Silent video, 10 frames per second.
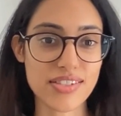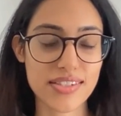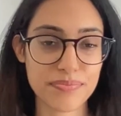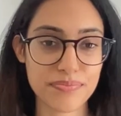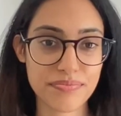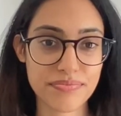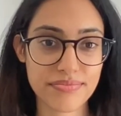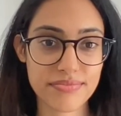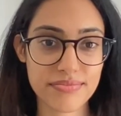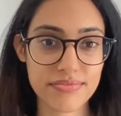And
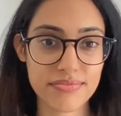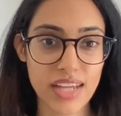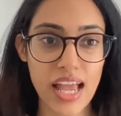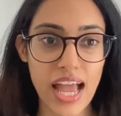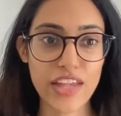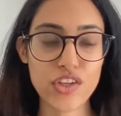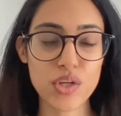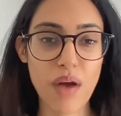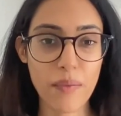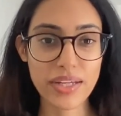you can
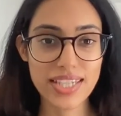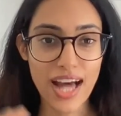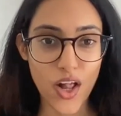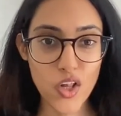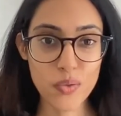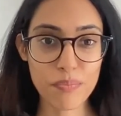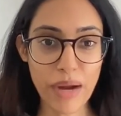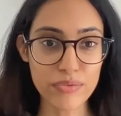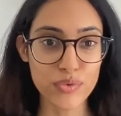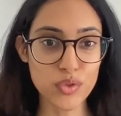probably tell my
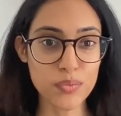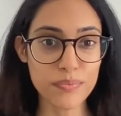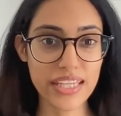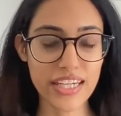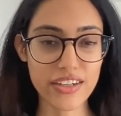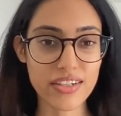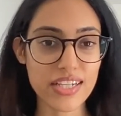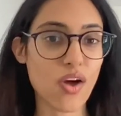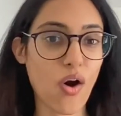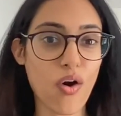room here
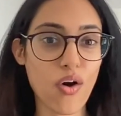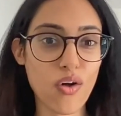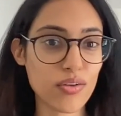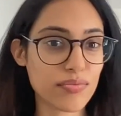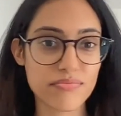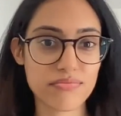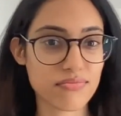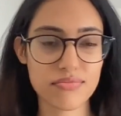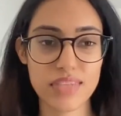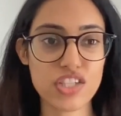
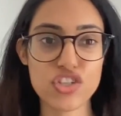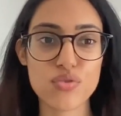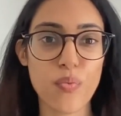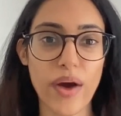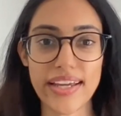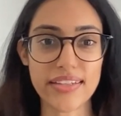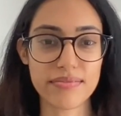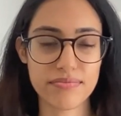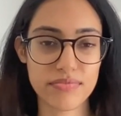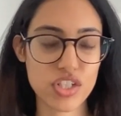it's just white.
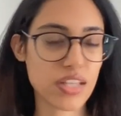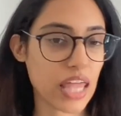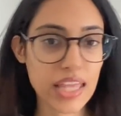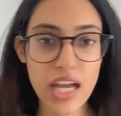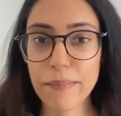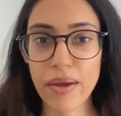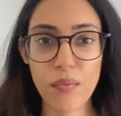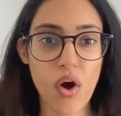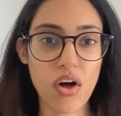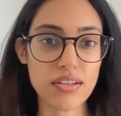There's nothing on my
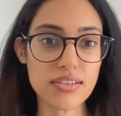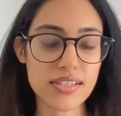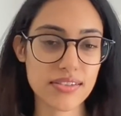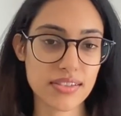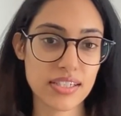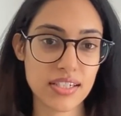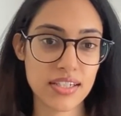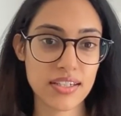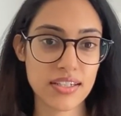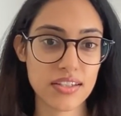walls.
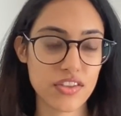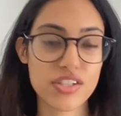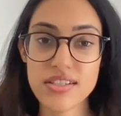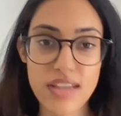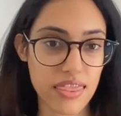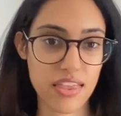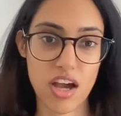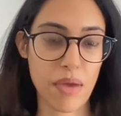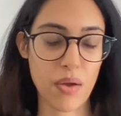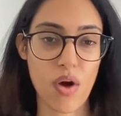There's nothing
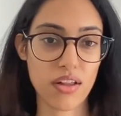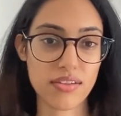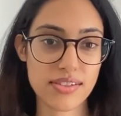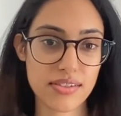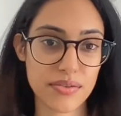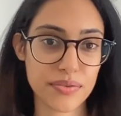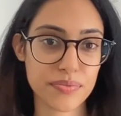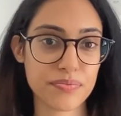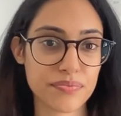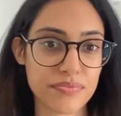on my walls.
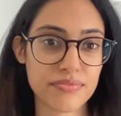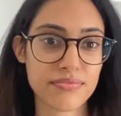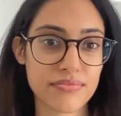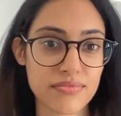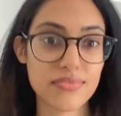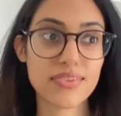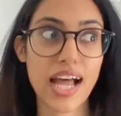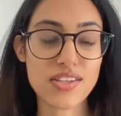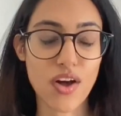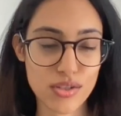
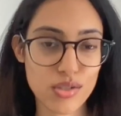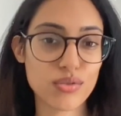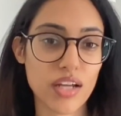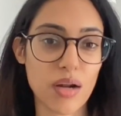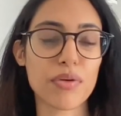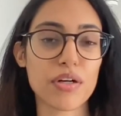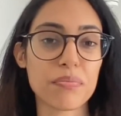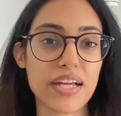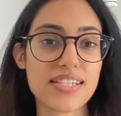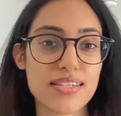That's also done on
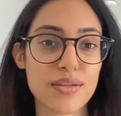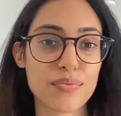purpose.